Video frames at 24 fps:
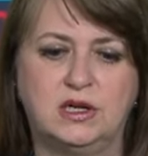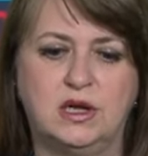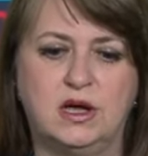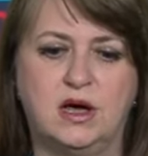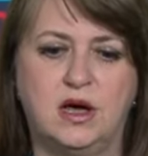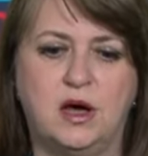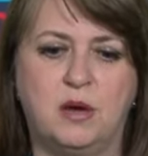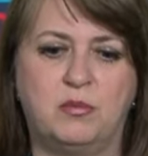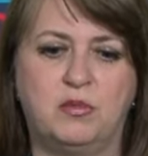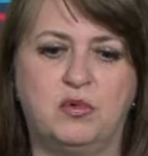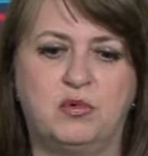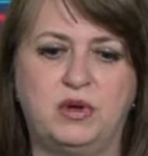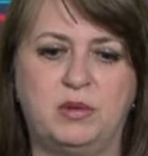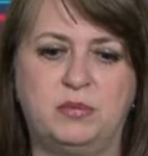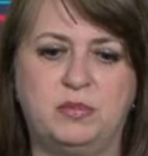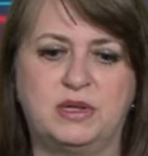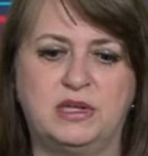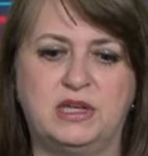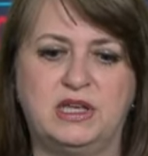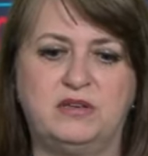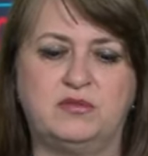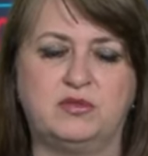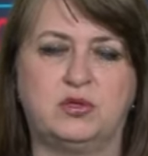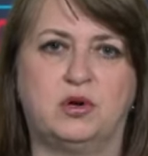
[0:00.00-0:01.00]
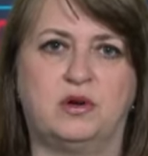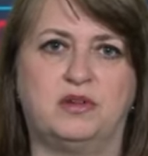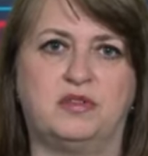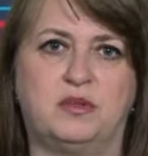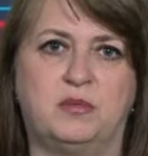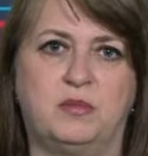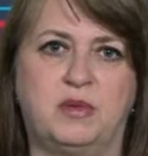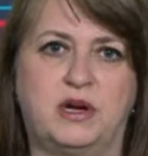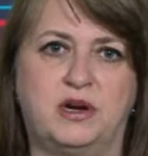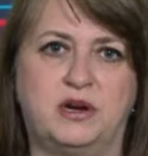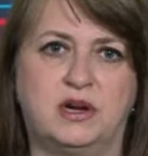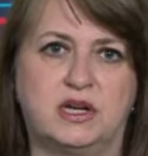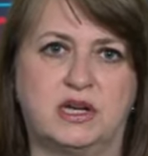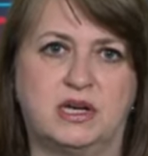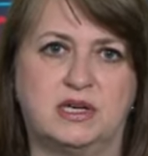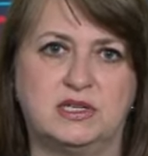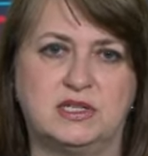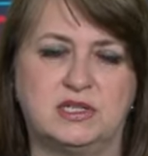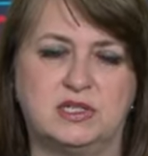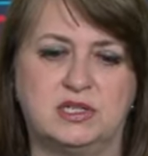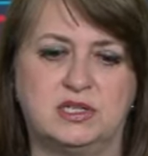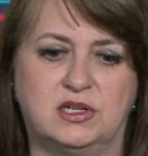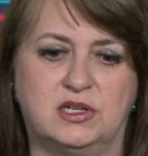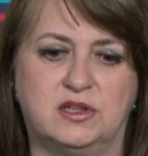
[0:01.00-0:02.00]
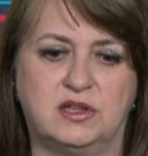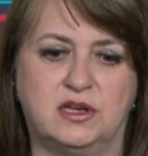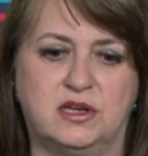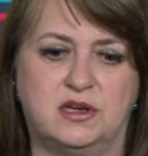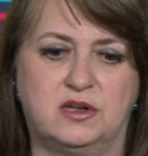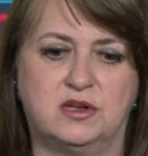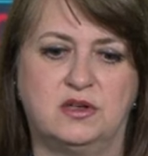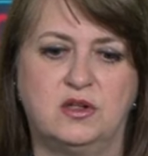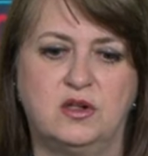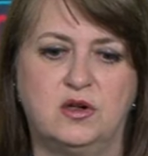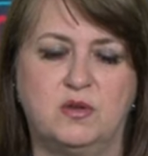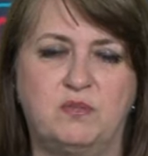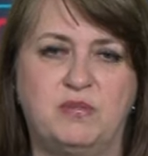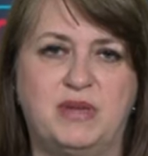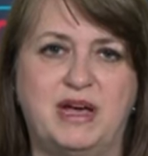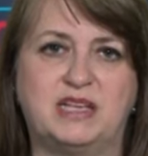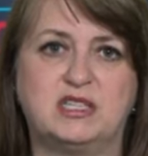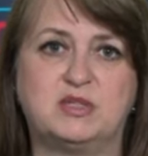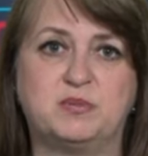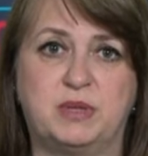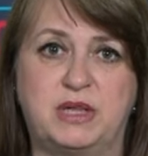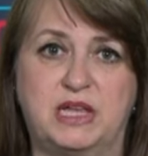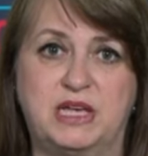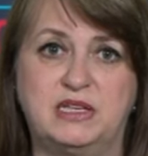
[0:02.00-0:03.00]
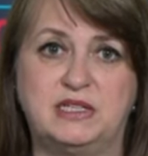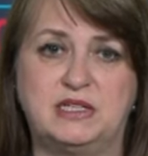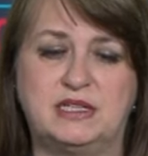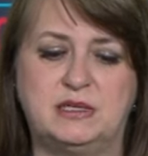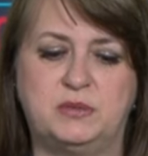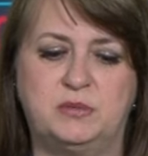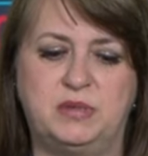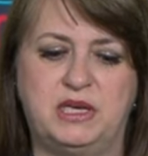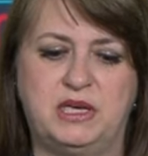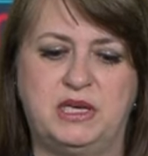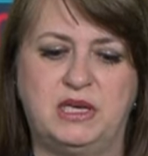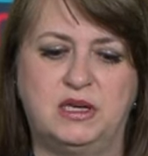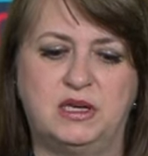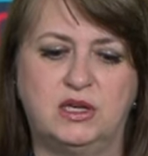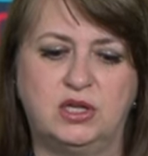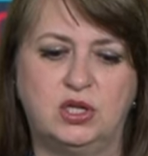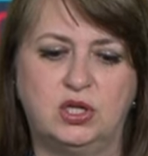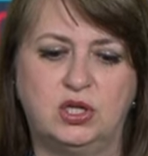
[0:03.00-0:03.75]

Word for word: um, we believe North America is still the best place to be.